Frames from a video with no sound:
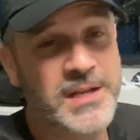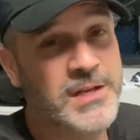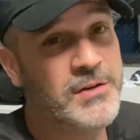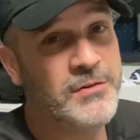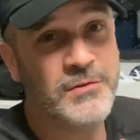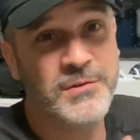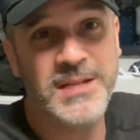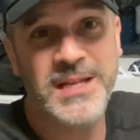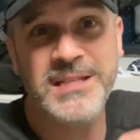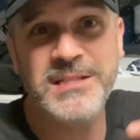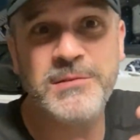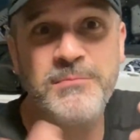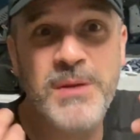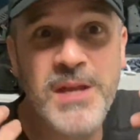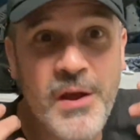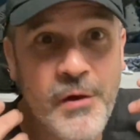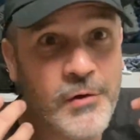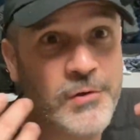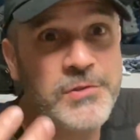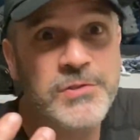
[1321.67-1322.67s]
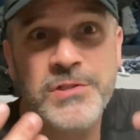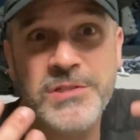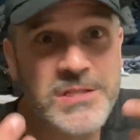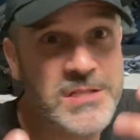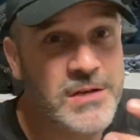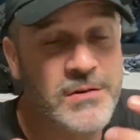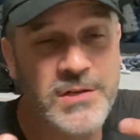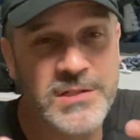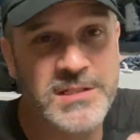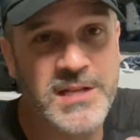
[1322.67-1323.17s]
You don't need to be ultra
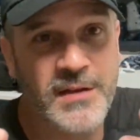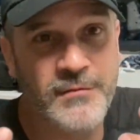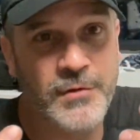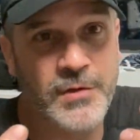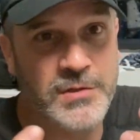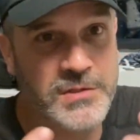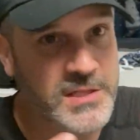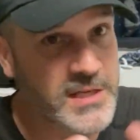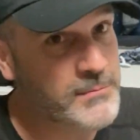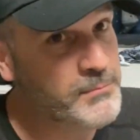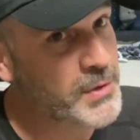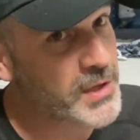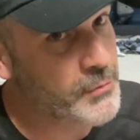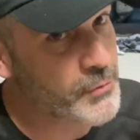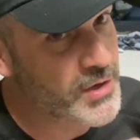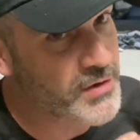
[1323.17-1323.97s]
serious to have good team play. We